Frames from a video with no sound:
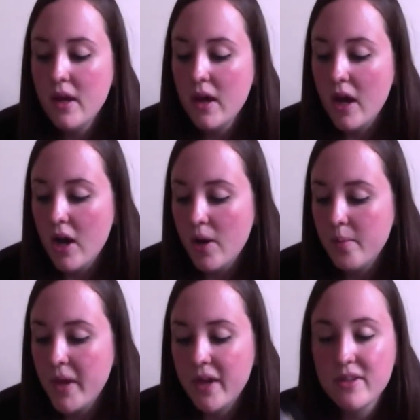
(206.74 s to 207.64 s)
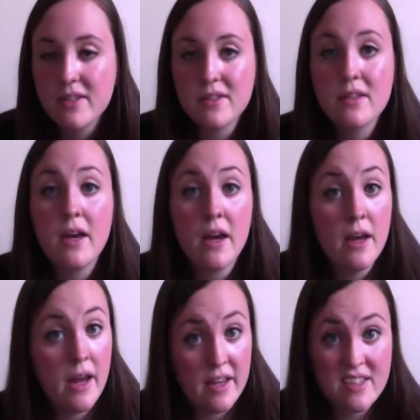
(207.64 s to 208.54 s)
And these,
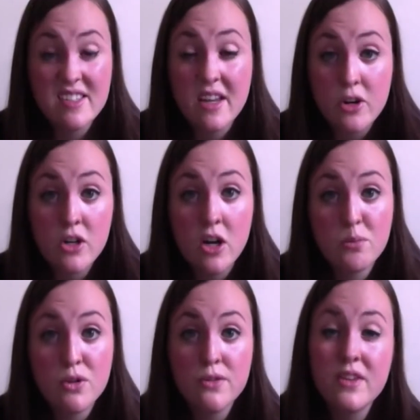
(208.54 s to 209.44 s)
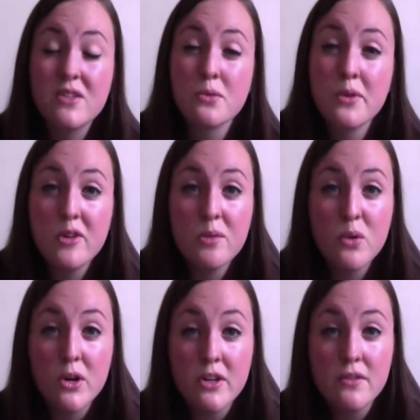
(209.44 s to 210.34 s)
as I said, are cut proof. That's really
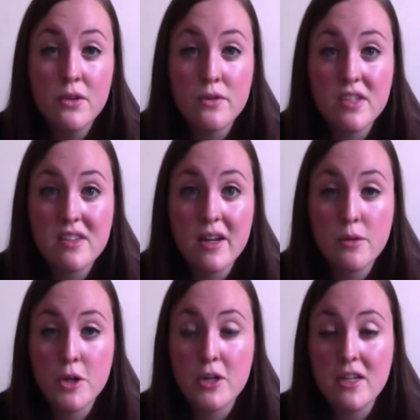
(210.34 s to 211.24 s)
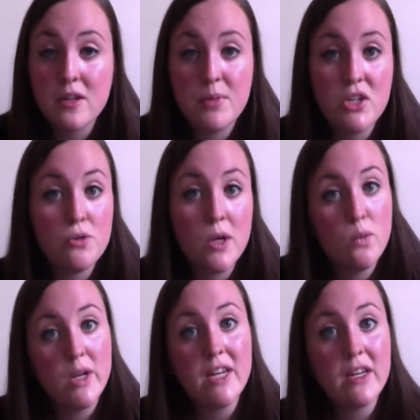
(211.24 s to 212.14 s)
important if you have a site where you need to be doing
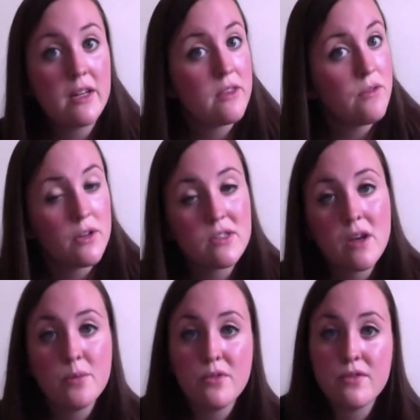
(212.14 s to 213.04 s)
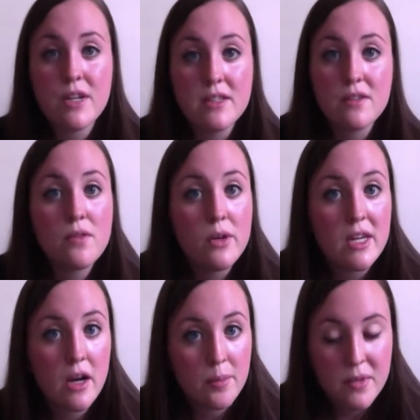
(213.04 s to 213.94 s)
weeding in the first couple of days of
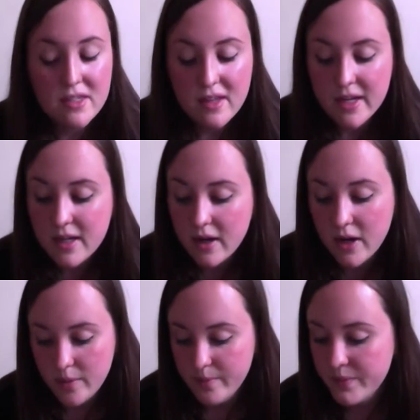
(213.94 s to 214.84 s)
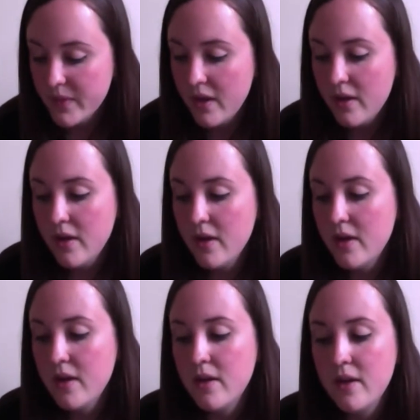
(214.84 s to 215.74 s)
cleaning up the site,
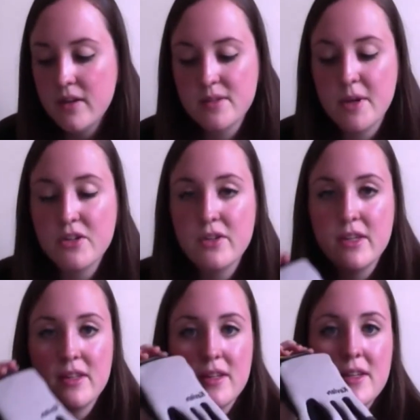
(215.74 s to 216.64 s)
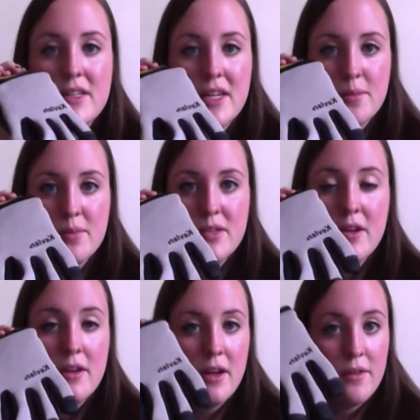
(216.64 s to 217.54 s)
especially the tips
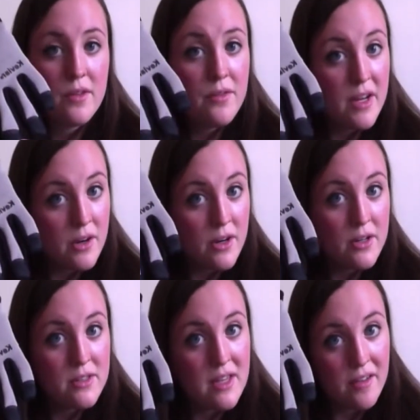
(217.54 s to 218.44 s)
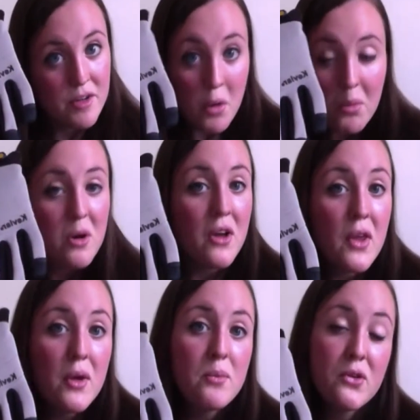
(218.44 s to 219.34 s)
of the fingers, having rubber on
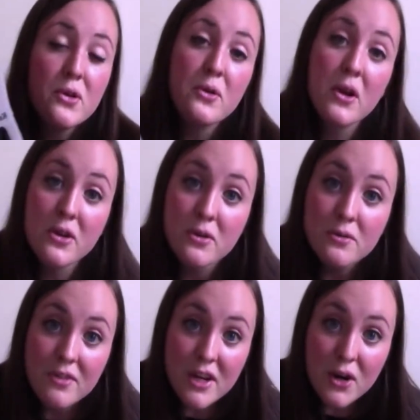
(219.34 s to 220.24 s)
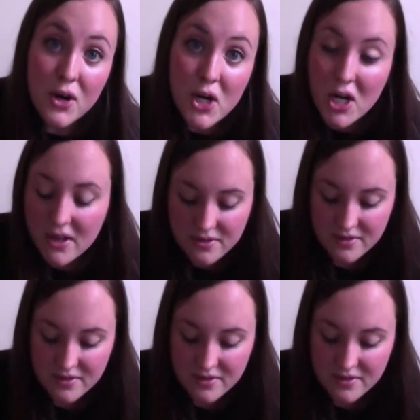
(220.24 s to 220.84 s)
them so you don't cut your own finger off.